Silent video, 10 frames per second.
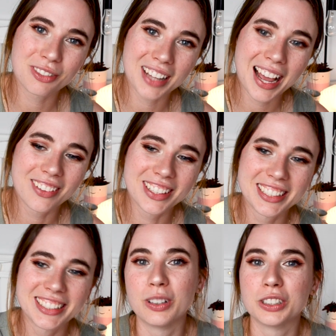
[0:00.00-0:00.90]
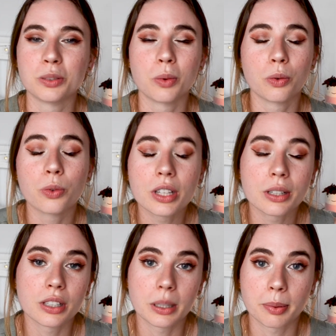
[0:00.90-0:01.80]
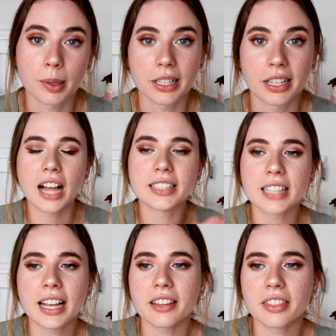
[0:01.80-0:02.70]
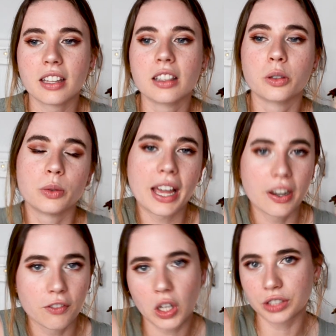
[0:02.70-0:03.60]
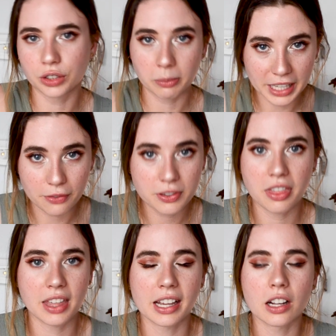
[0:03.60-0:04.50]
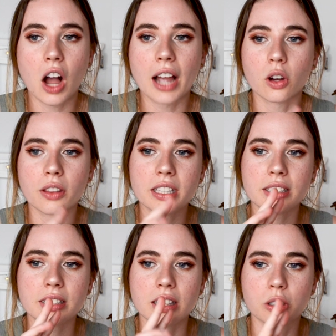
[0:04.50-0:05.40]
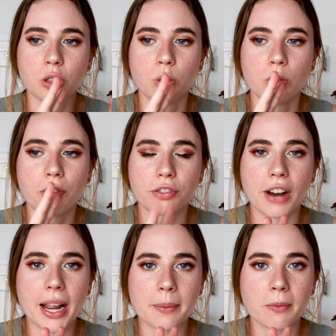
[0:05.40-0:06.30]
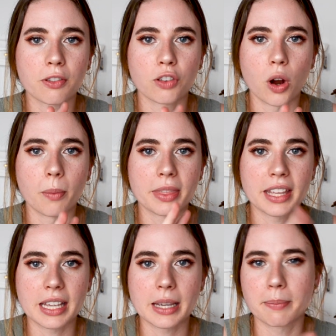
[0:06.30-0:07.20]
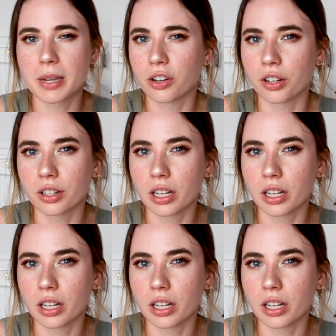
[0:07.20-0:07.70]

of flowers, which were really, really pretty. As like the little anniversary gift thing, I got this little frame from the Empyrean